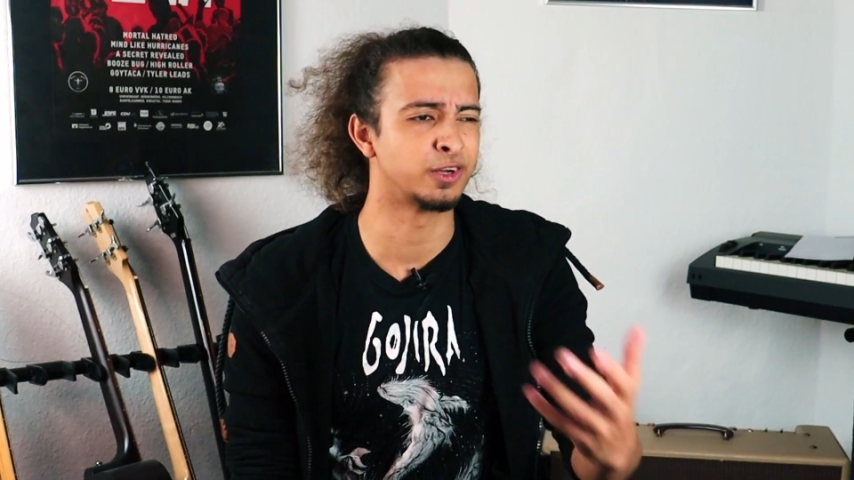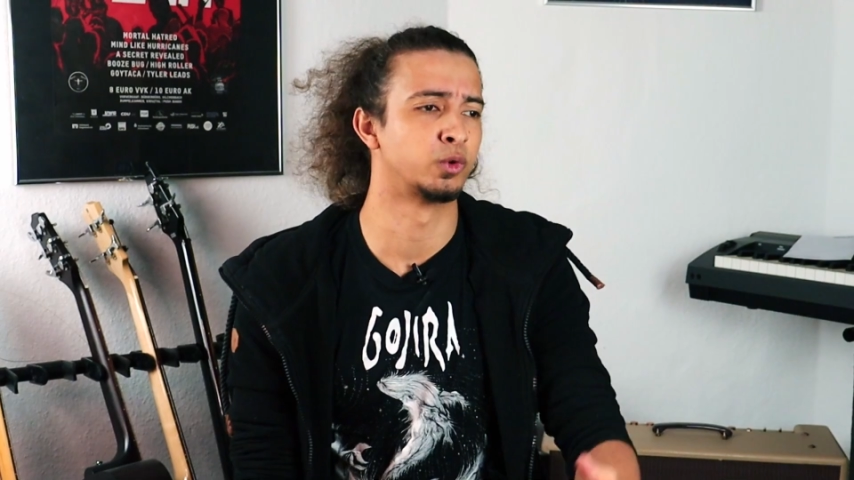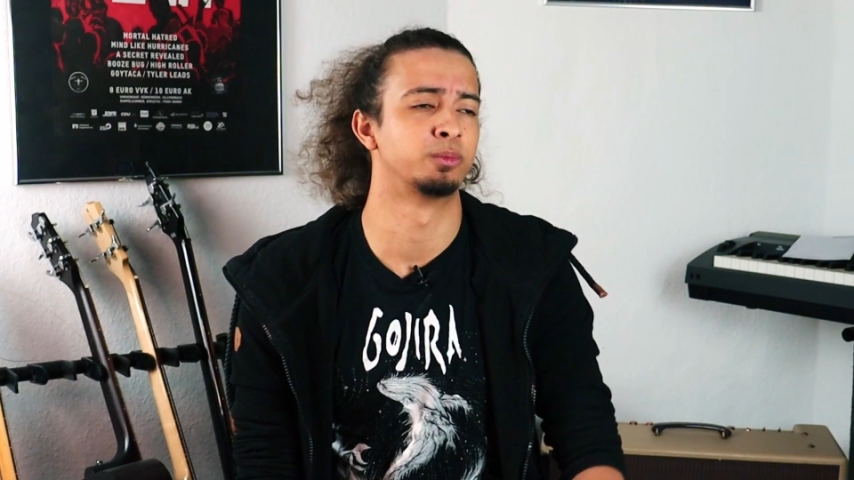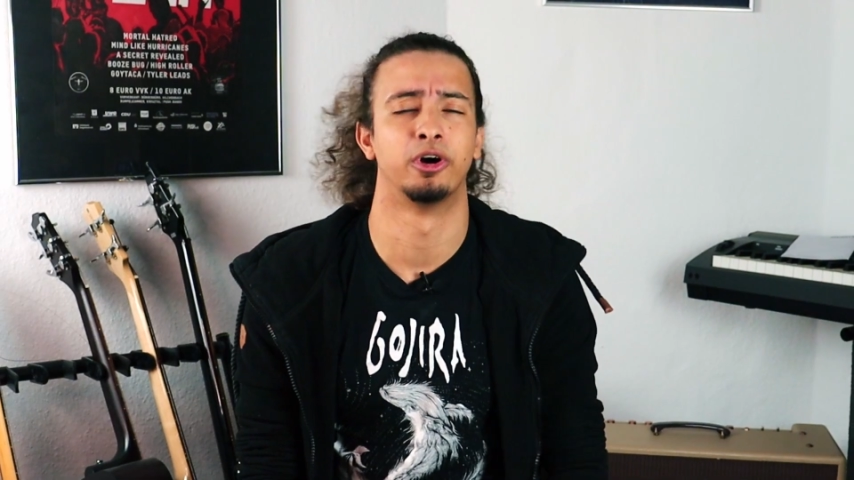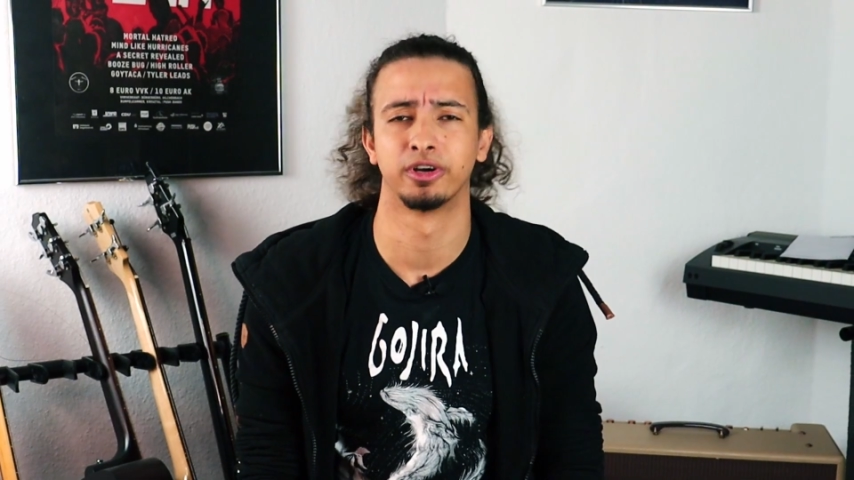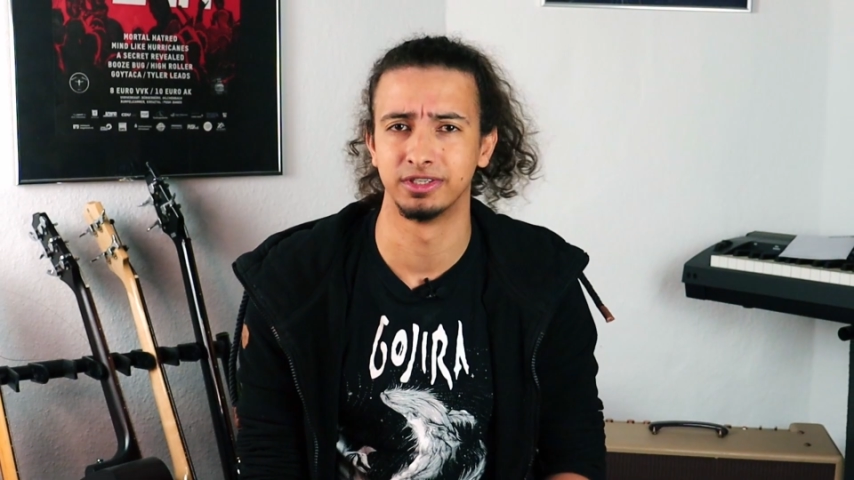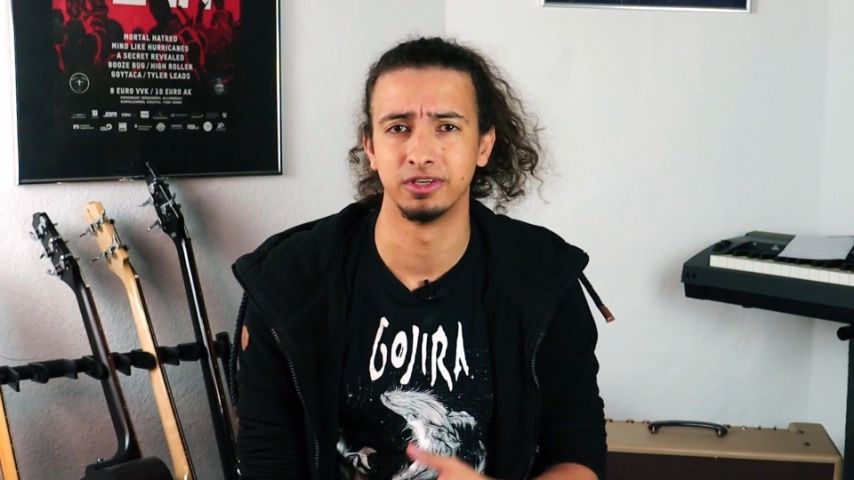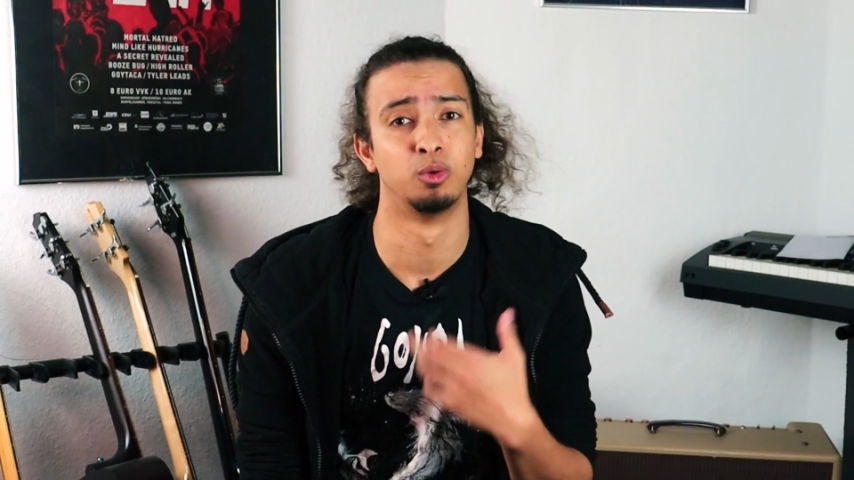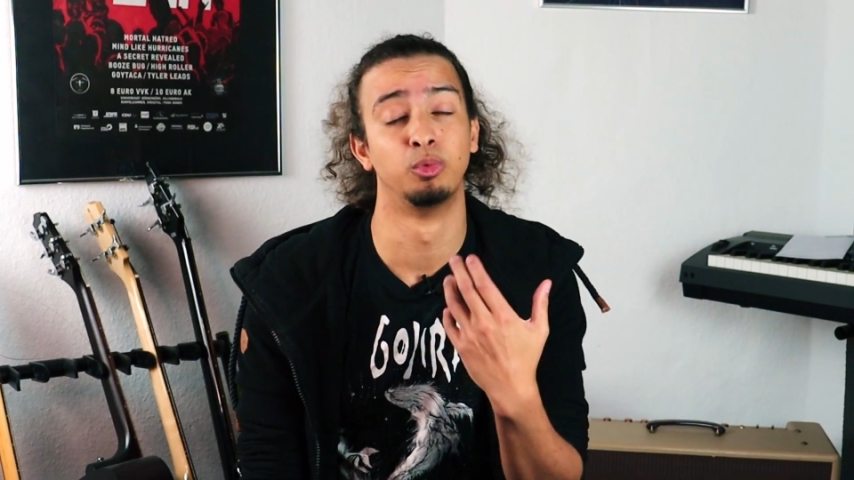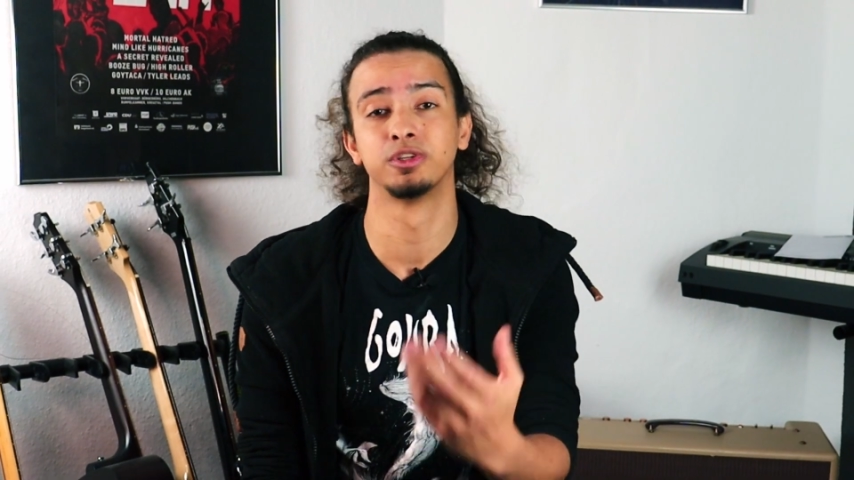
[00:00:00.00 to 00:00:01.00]
network
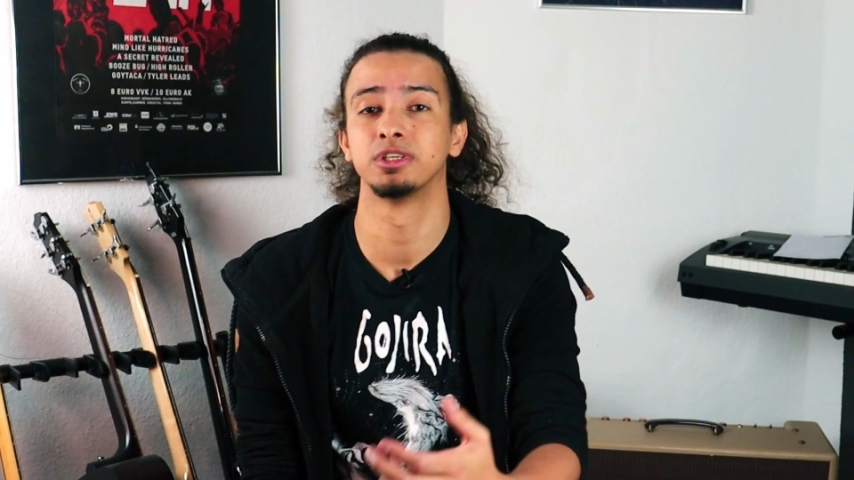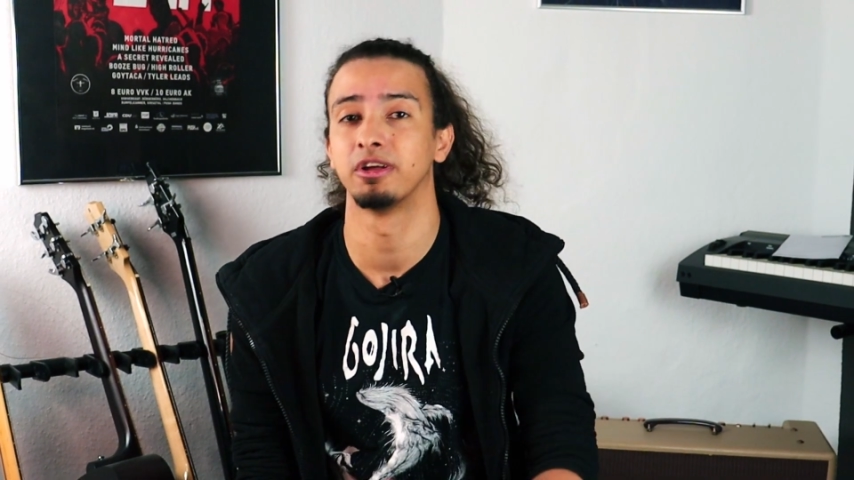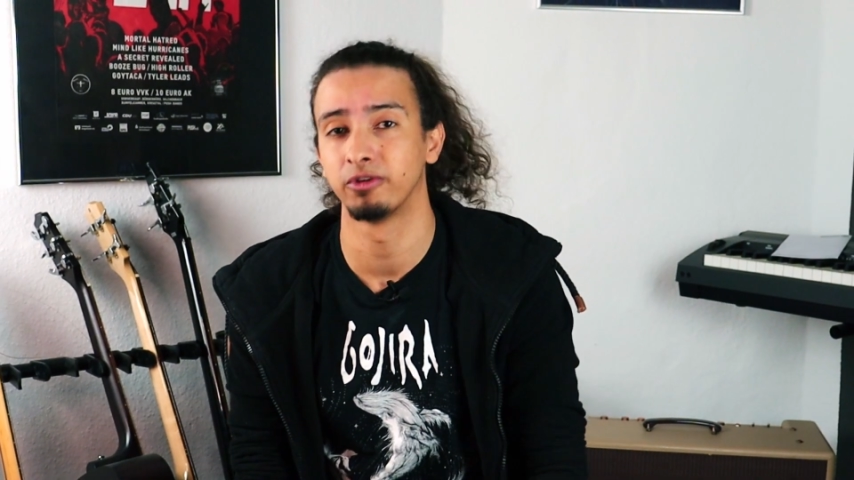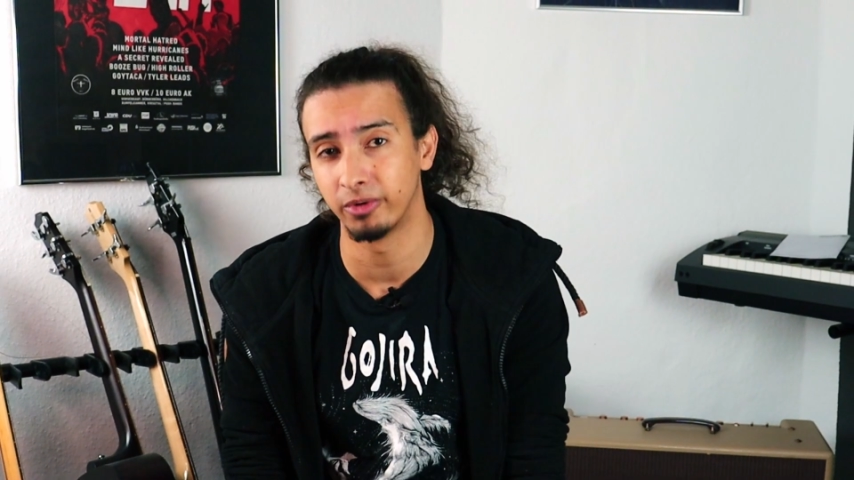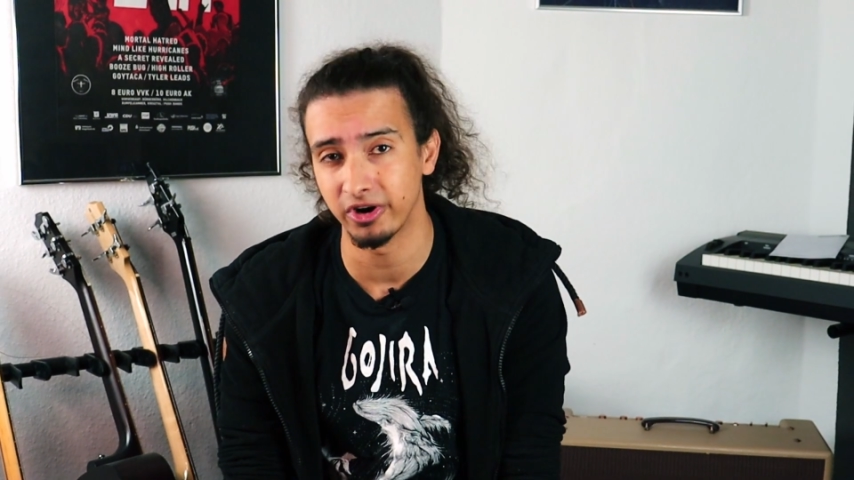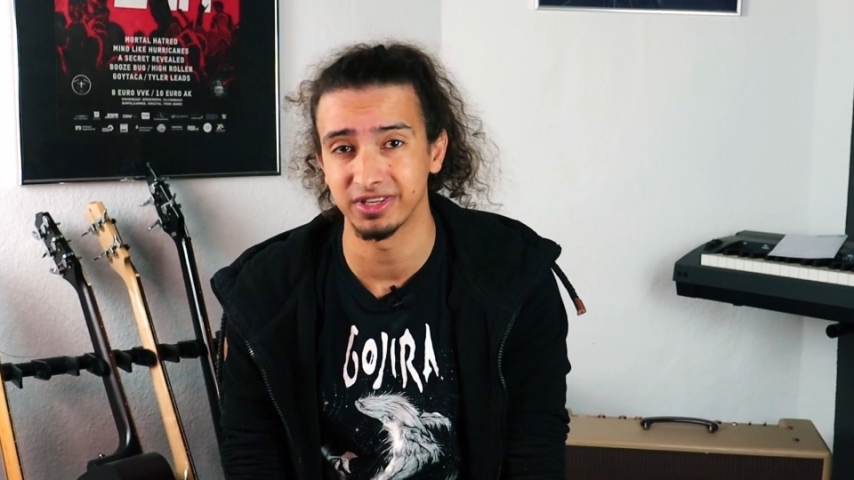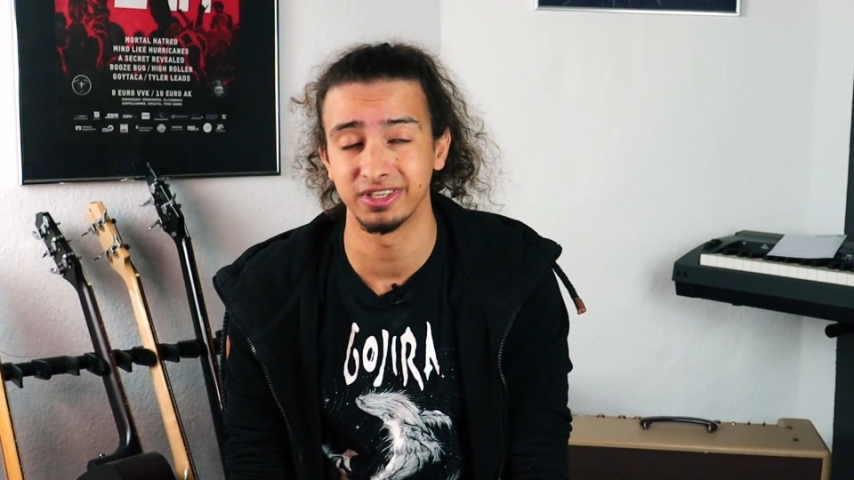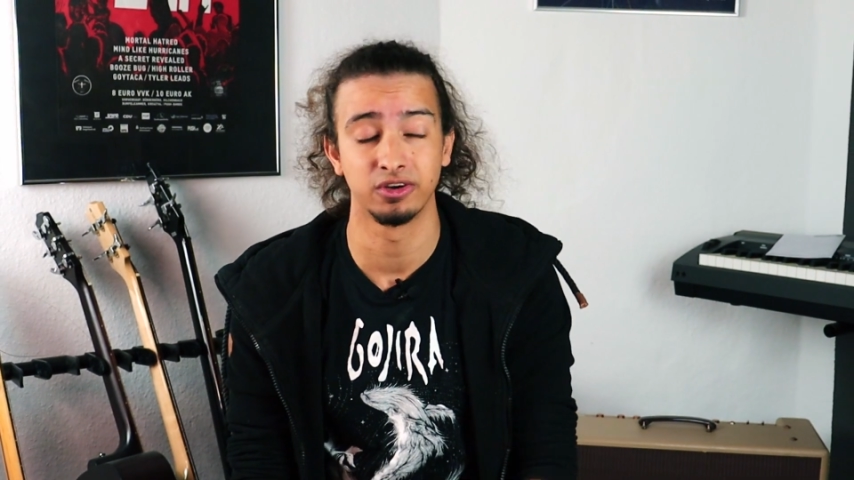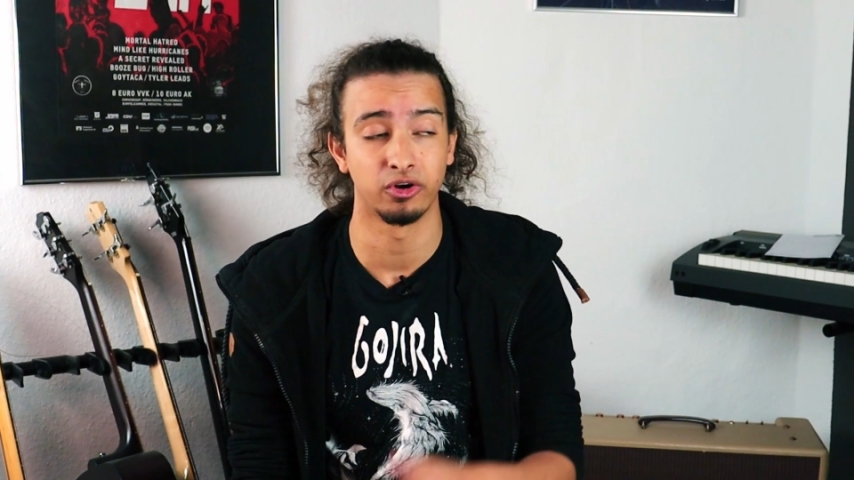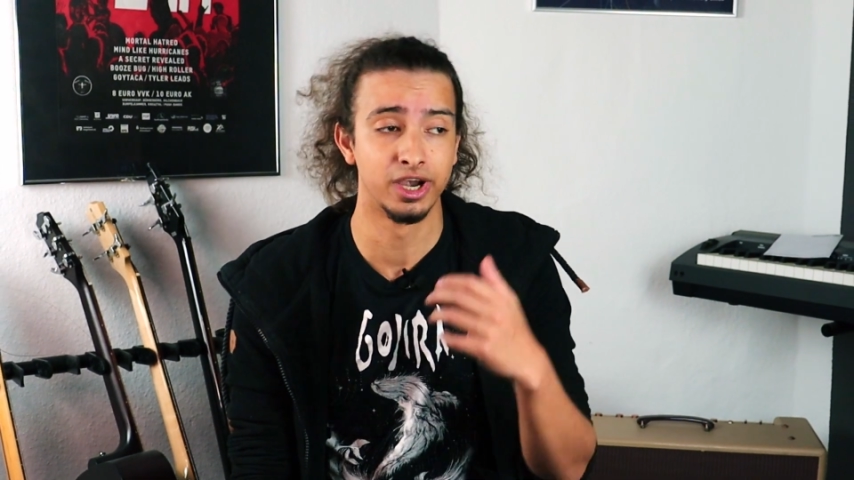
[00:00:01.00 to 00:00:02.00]
marketing or multi-level
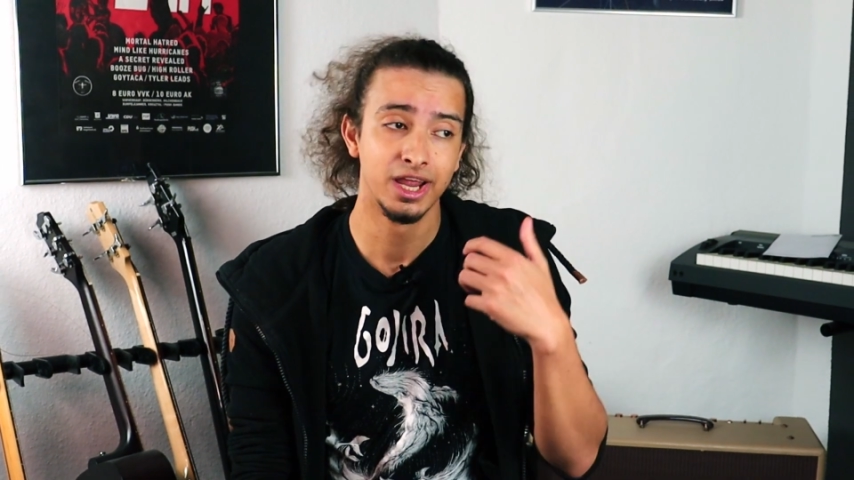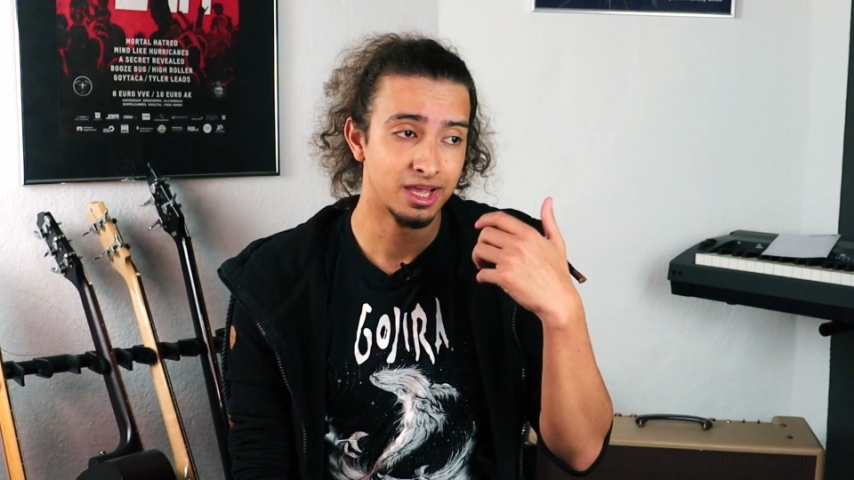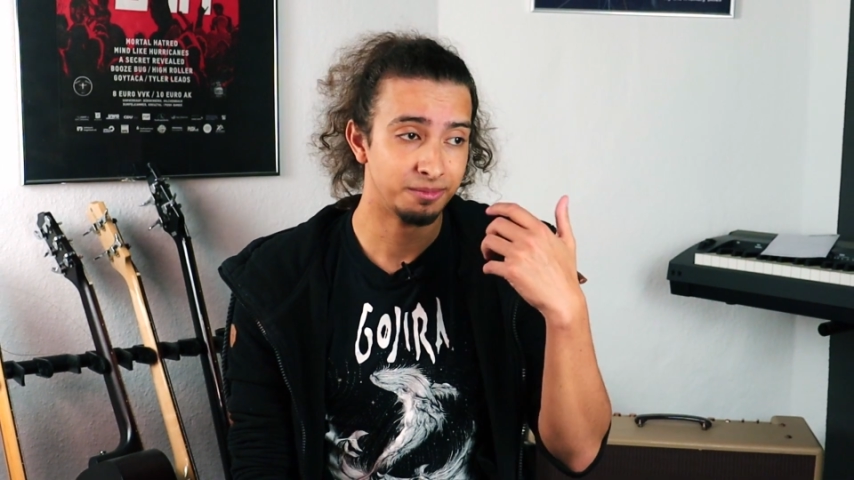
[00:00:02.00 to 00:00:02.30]
marketing or